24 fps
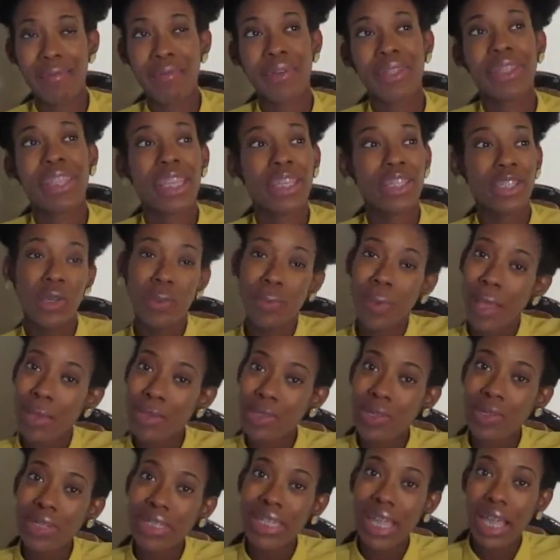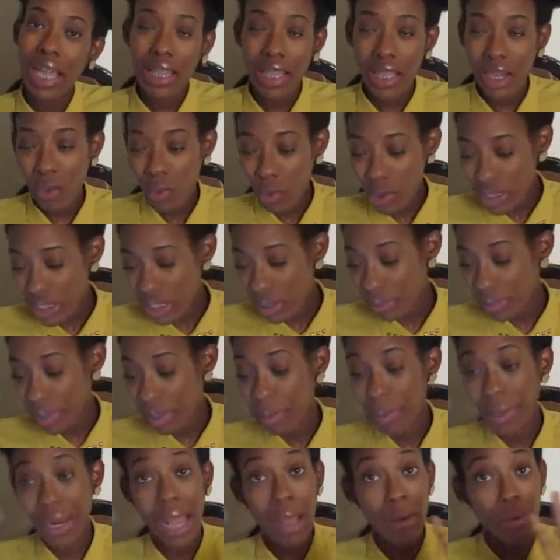But they told me I was only dilated 1 centimeter.
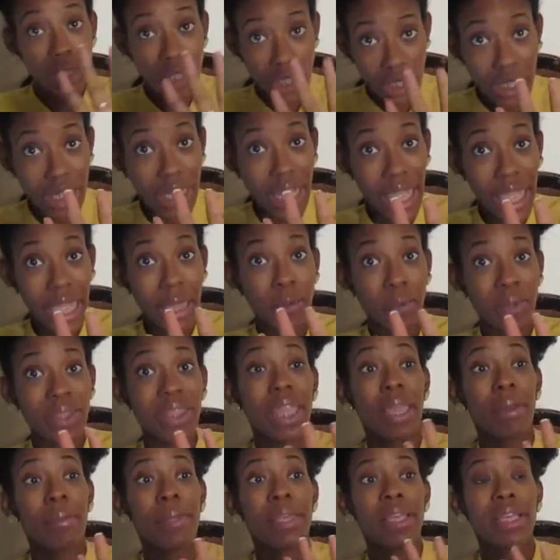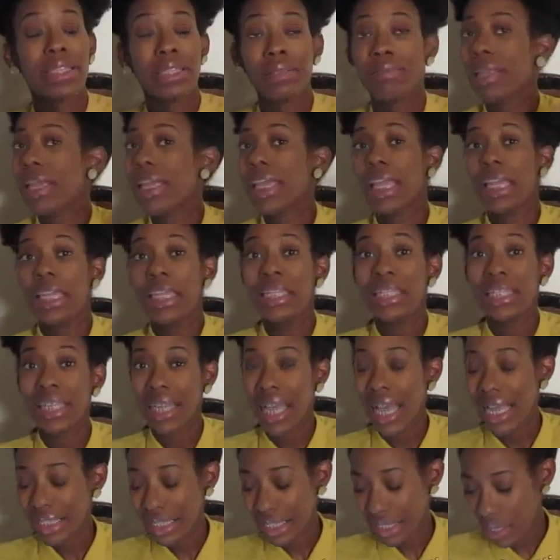But I was glad with that because I'm like, at least I
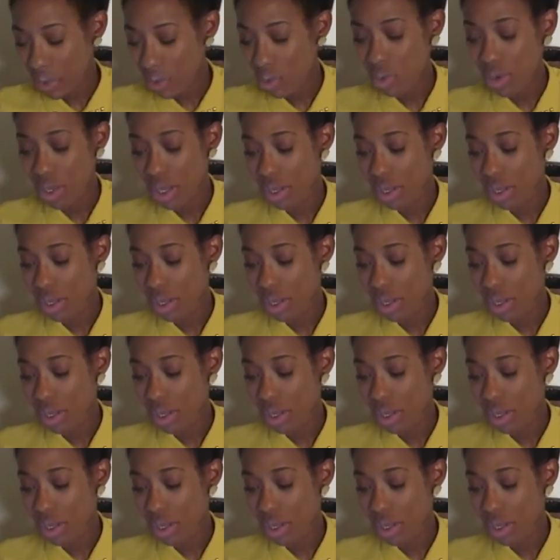got somewhere.